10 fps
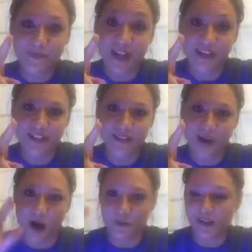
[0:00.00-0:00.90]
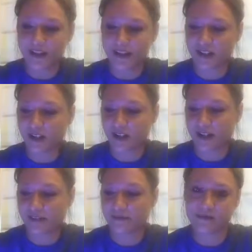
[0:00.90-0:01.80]
This is almost done
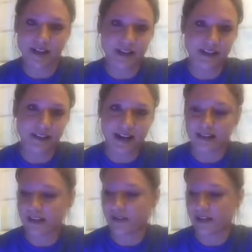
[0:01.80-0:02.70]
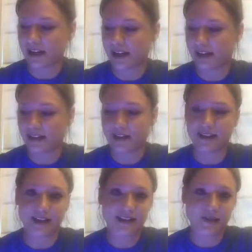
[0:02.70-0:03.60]
curing, right? It's got needs
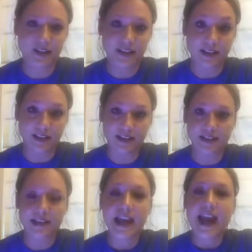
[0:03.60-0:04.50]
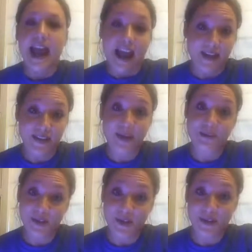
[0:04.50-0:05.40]
like 70 seconds. And then I'm
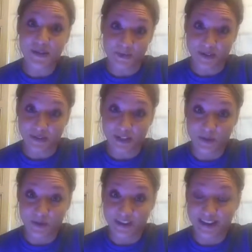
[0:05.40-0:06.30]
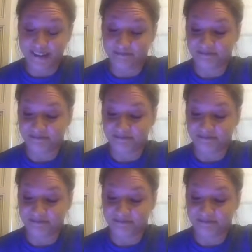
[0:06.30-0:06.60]
going to show you this really, really cool thing.